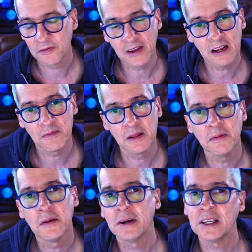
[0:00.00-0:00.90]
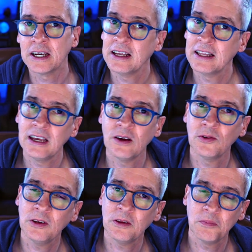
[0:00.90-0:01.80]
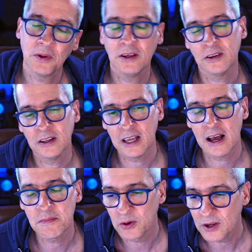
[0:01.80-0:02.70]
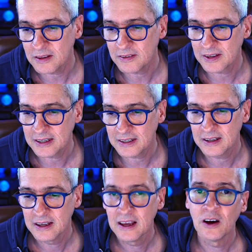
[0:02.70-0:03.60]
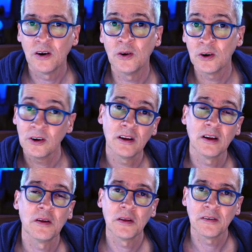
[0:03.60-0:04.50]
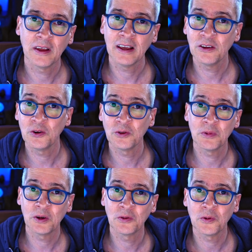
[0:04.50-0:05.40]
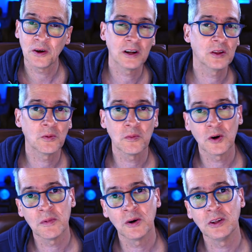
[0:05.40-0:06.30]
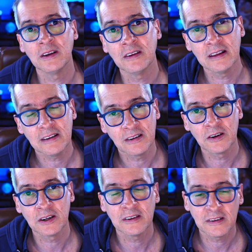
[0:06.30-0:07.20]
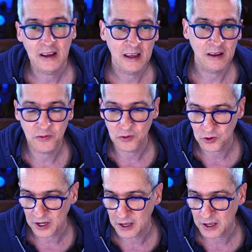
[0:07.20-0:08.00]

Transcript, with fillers: available by checking the ecosystem page in the A M P plugin site, or stay tuned because we are going to talk more about this in this series in future